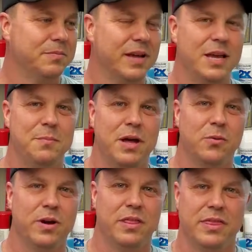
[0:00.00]
Hey, by
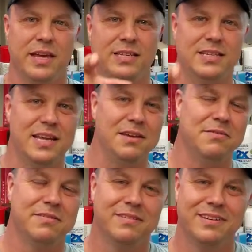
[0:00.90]
the way, thanks
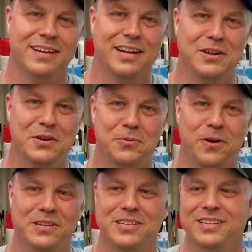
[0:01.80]
Steve, and I know you're
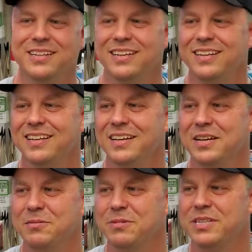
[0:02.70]
watching.
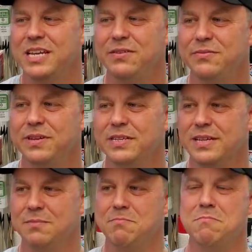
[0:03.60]
Steve is
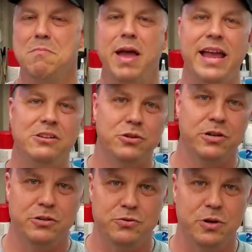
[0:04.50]
a major
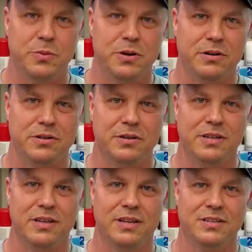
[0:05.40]
contributor to
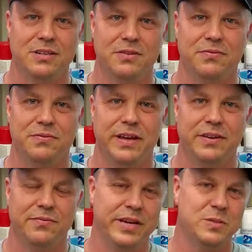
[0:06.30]
the
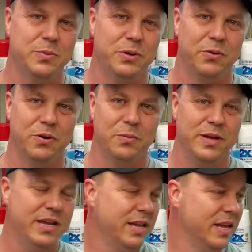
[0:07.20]
Facebook group.
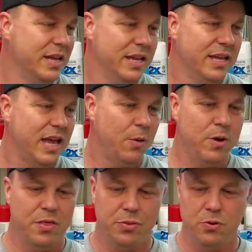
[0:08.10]
I
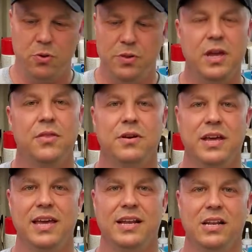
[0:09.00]
went through the other
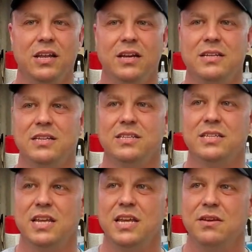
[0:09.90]
day and looked, and
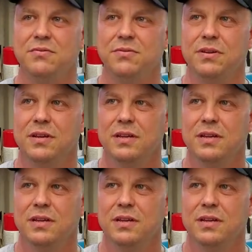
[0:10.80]
Steve,